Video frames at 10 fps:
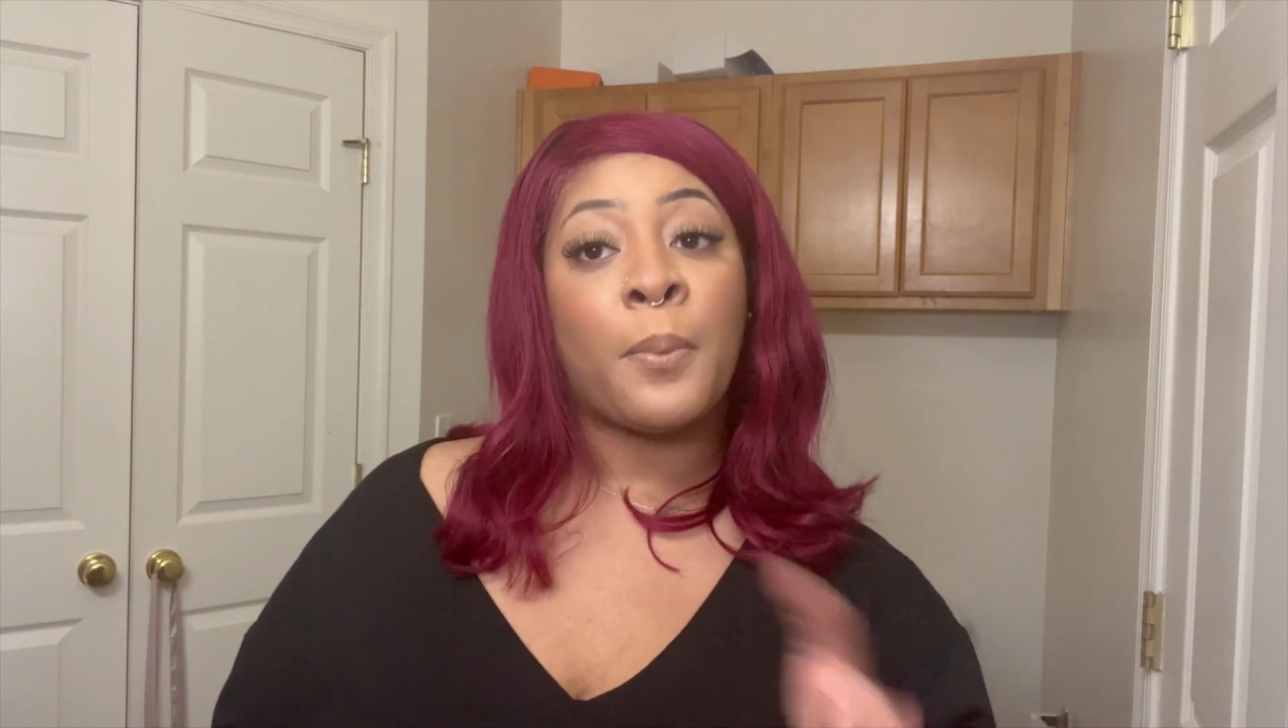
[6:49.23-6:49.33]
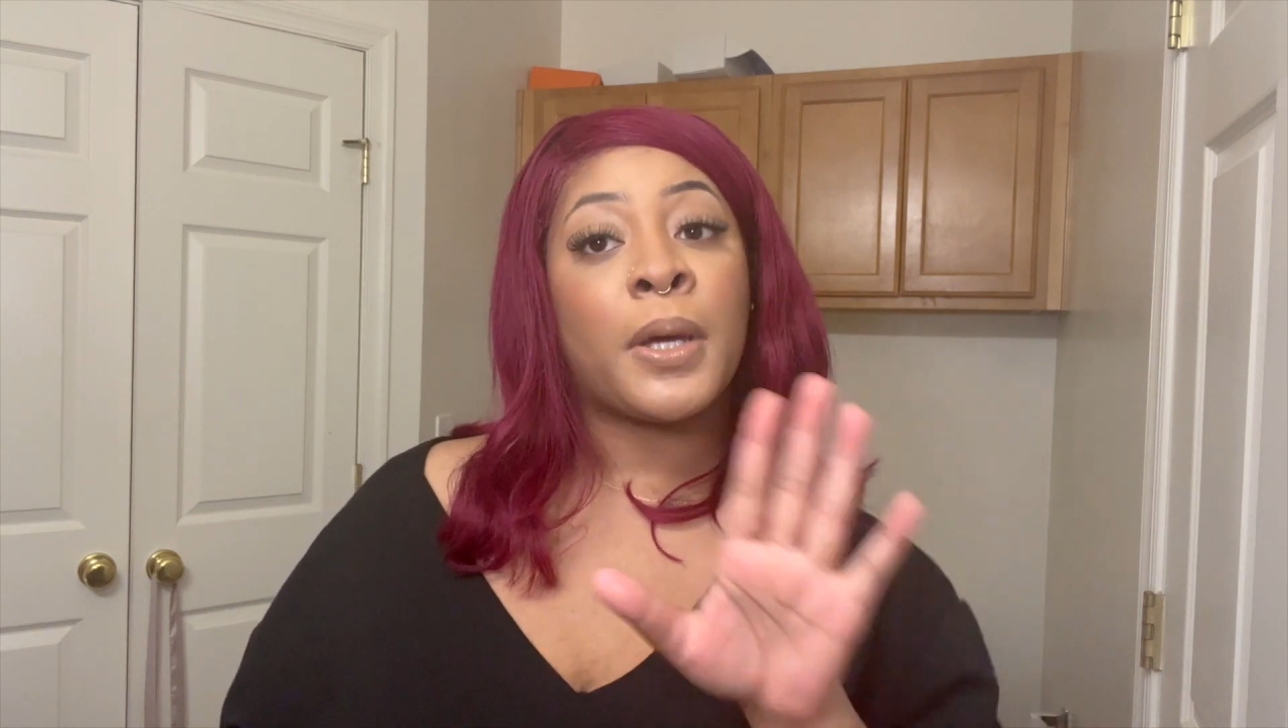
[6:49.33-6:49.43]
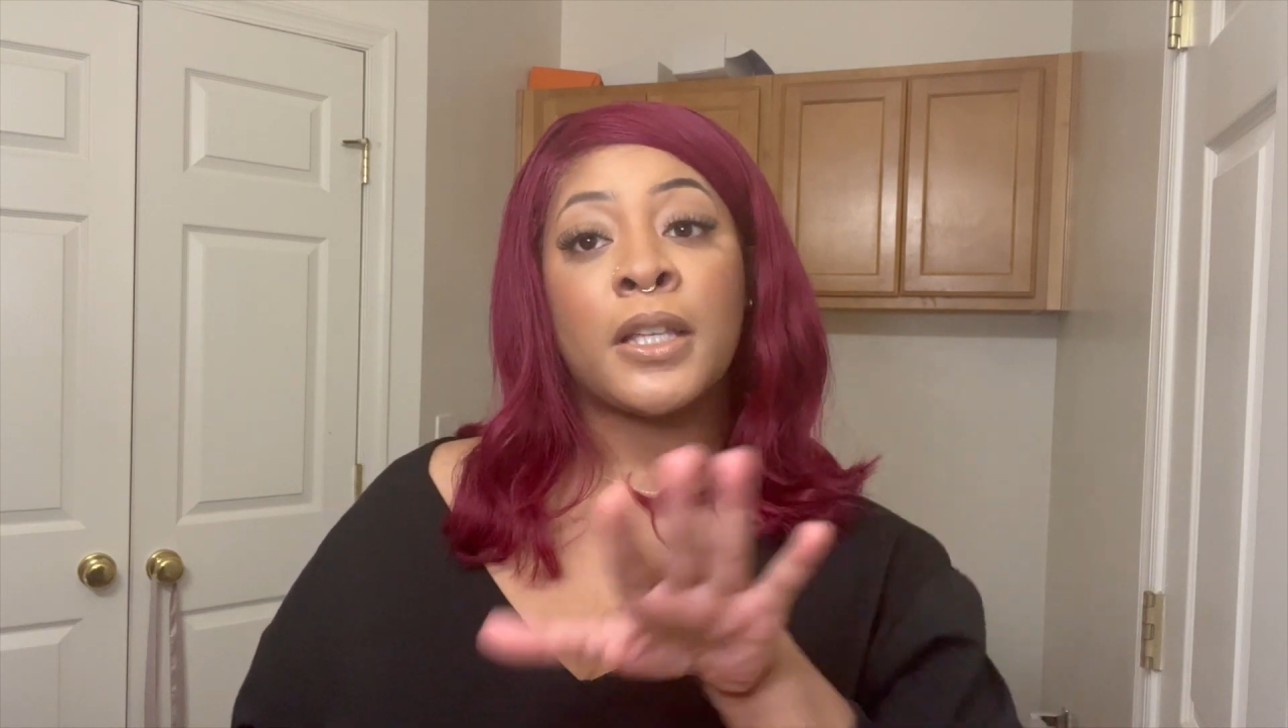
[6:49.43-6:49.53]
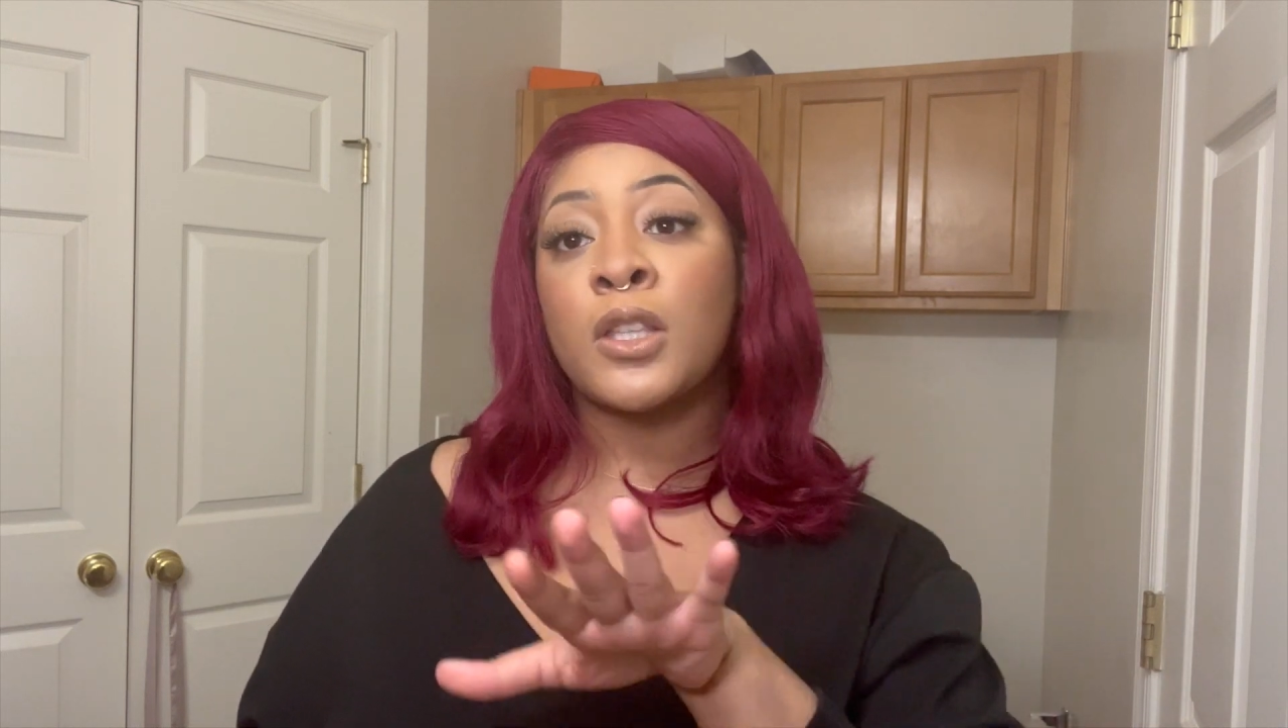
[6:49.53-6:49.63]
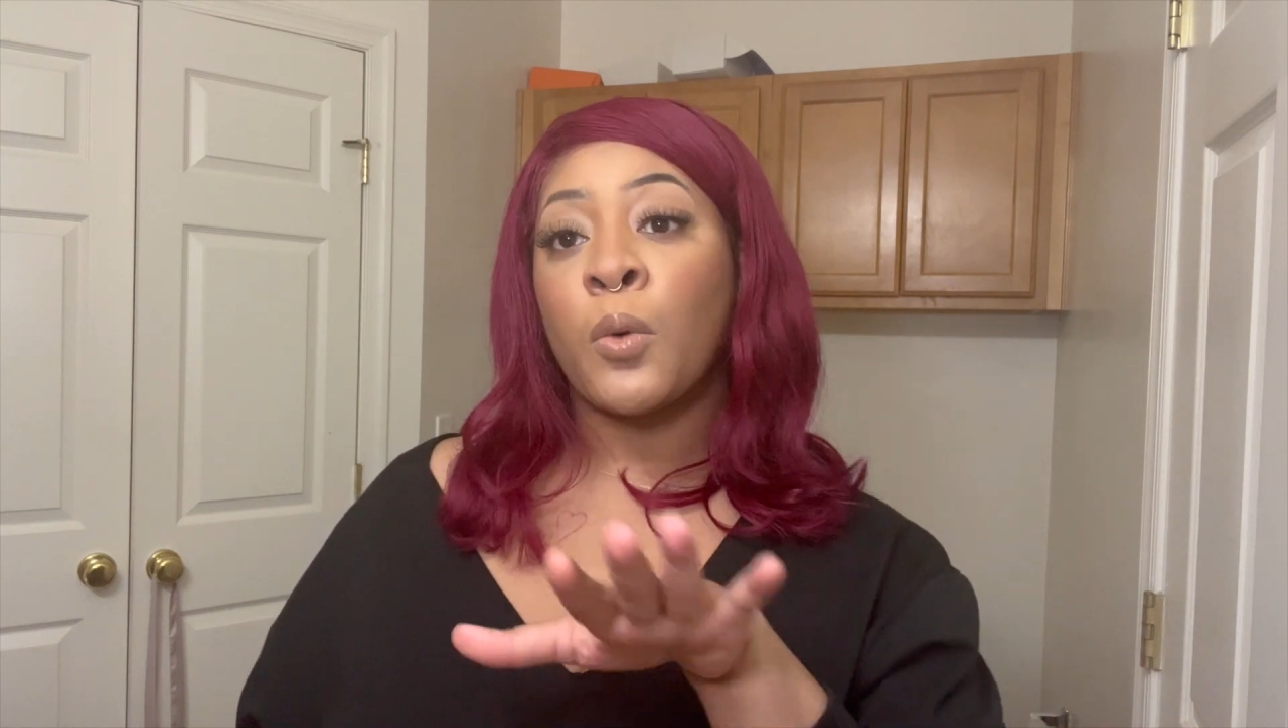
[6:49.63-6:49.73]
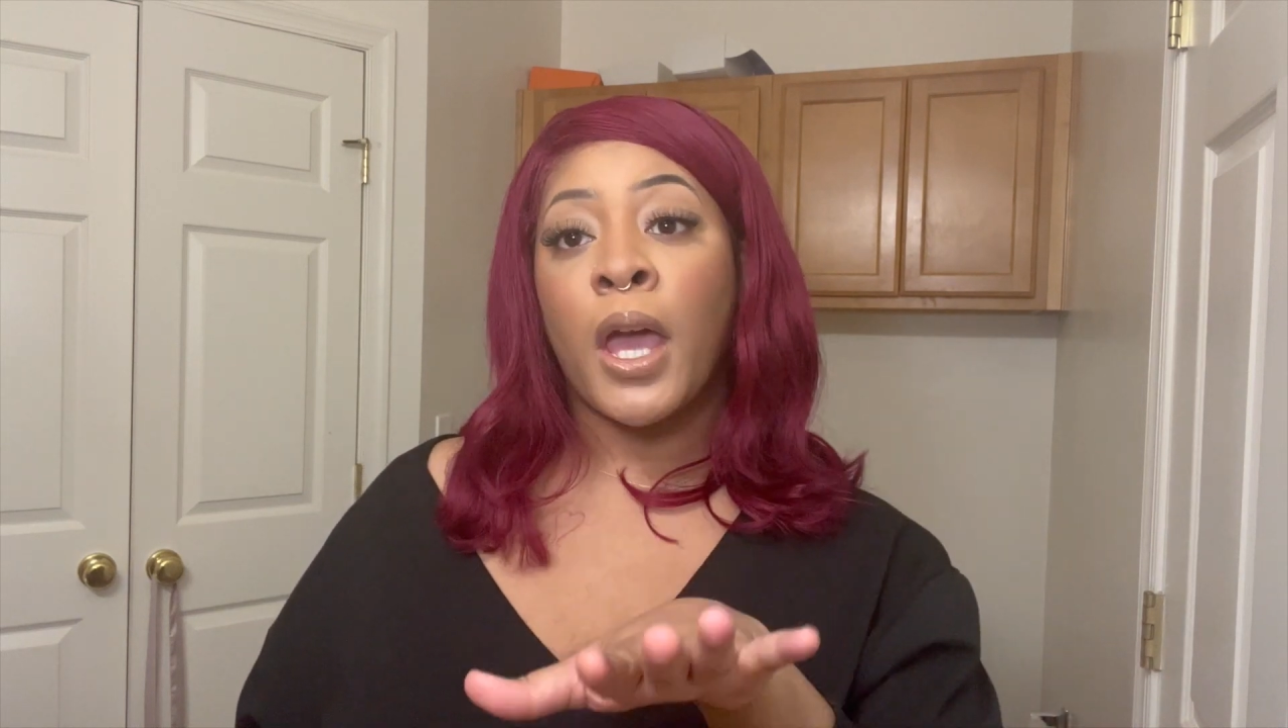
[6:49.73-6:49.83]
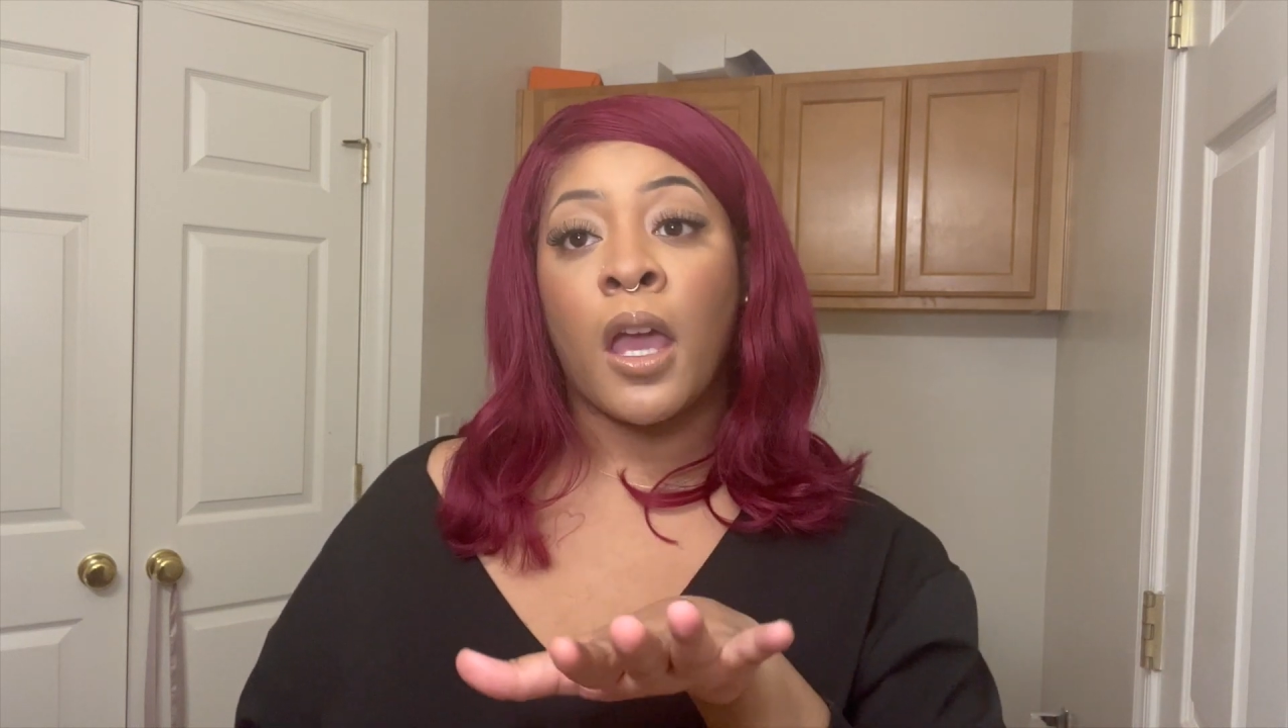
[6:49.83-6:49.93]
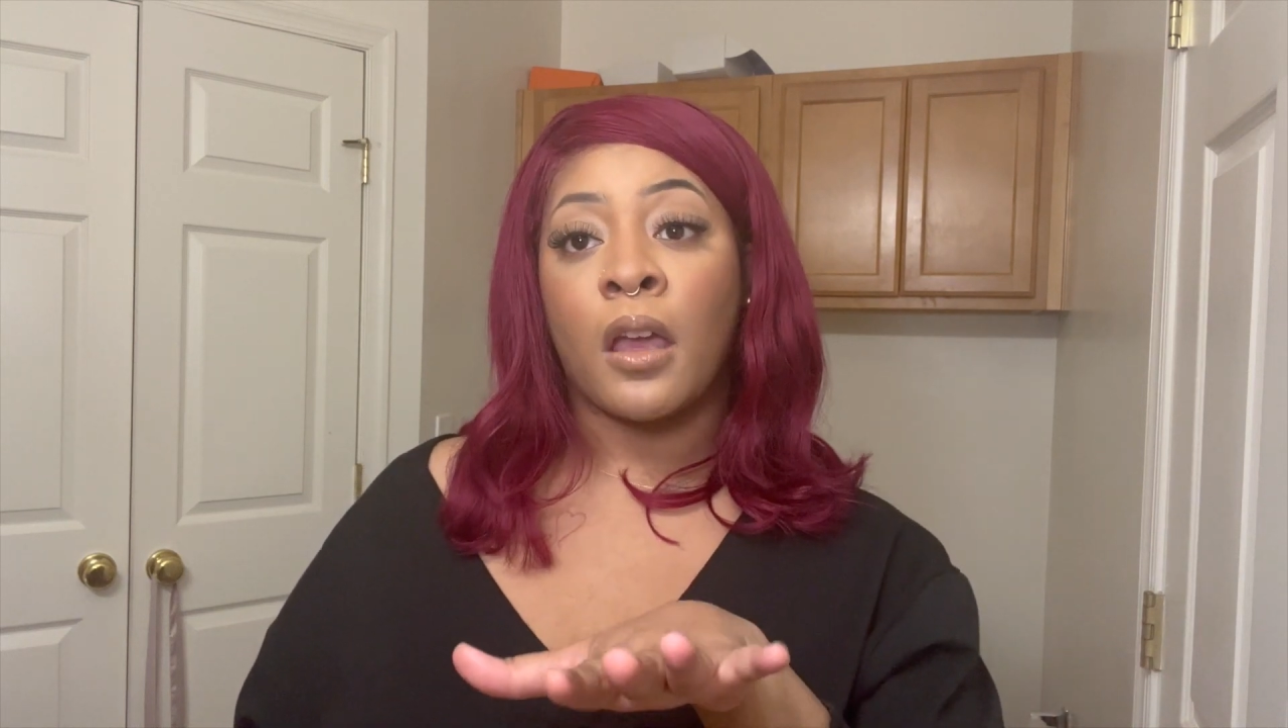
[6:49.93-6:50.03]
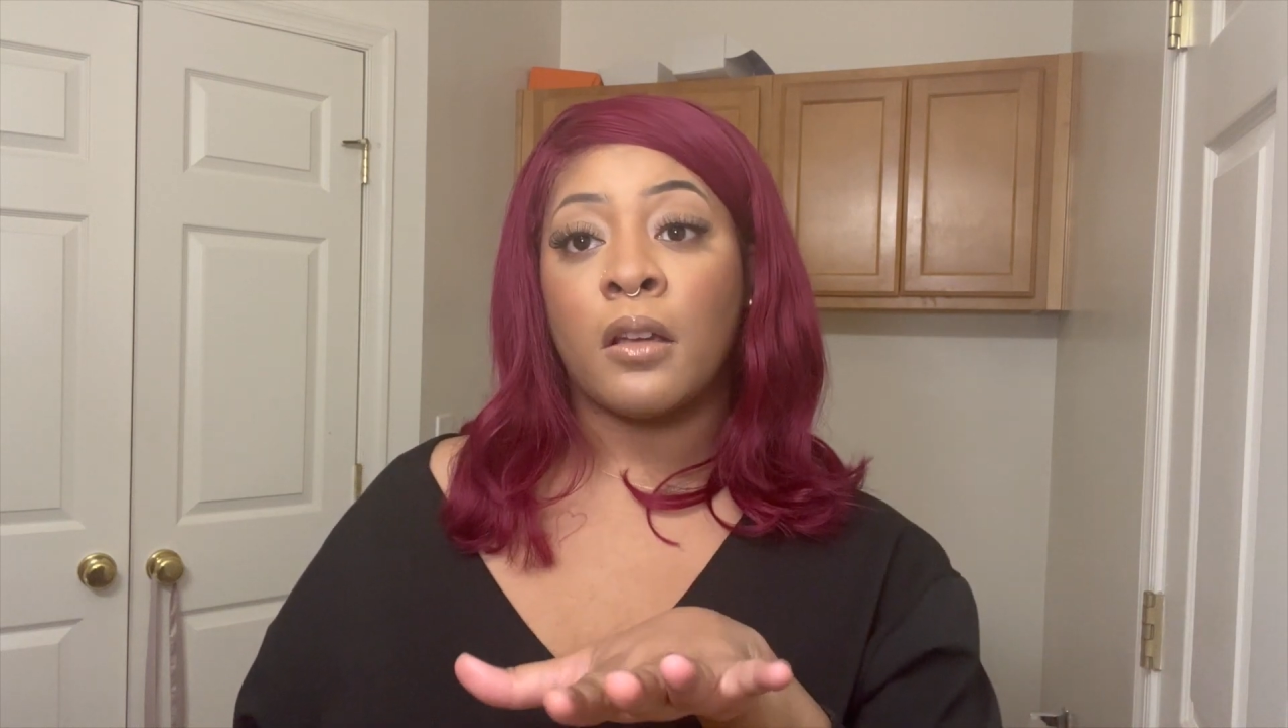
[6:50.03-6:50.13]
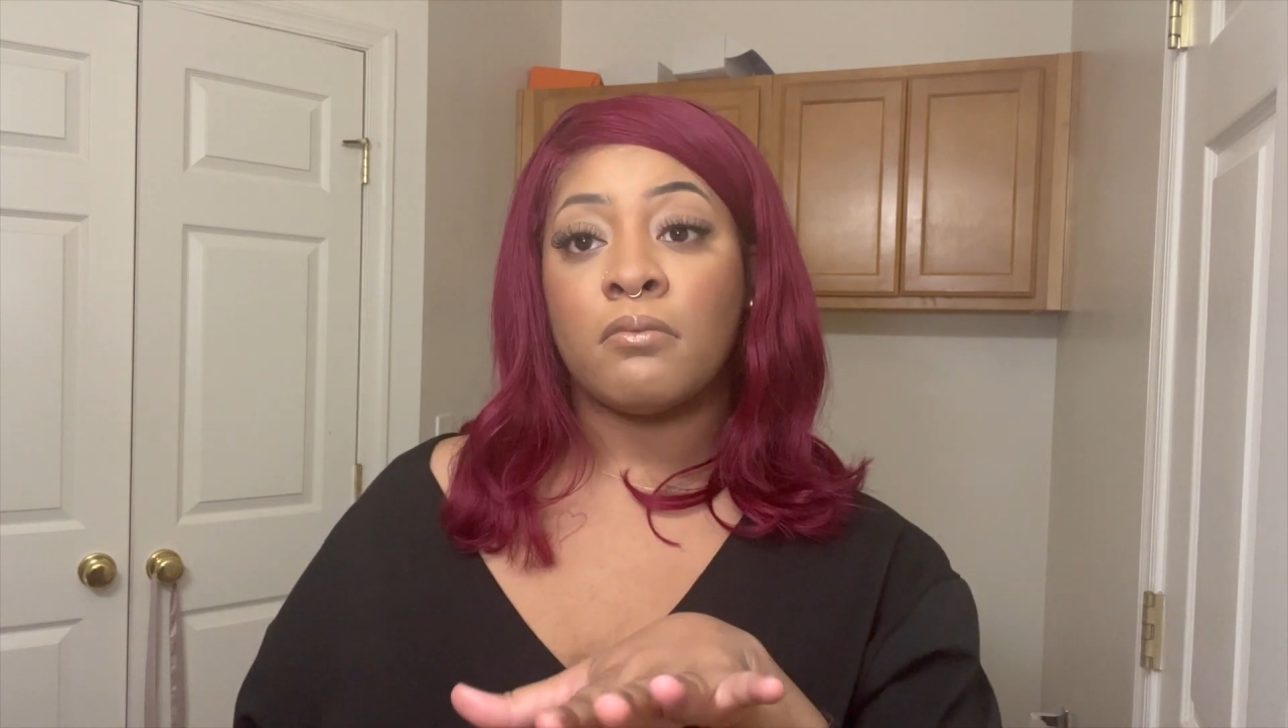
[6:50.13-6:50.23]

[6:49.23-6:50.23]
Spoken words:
but it's okay.